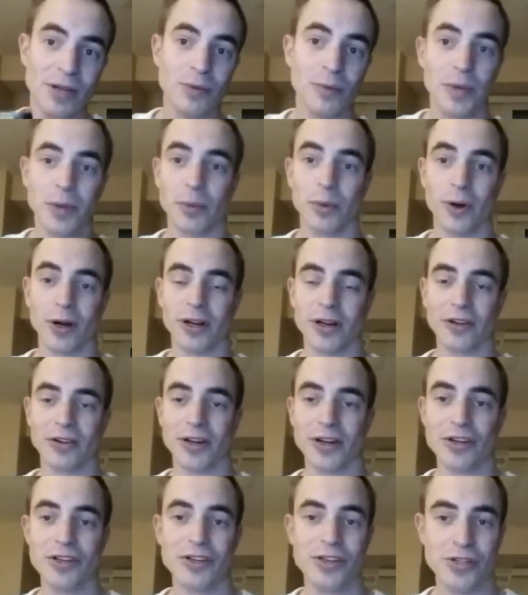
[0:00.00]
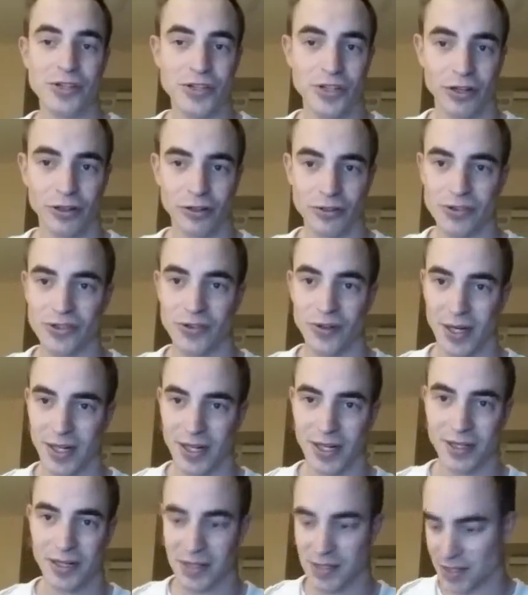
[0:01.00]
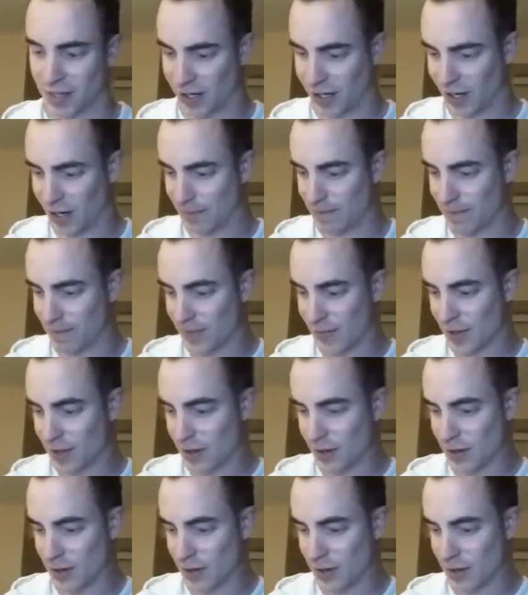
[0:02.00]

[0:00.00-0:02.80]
We were working on Jungle Strike at the time.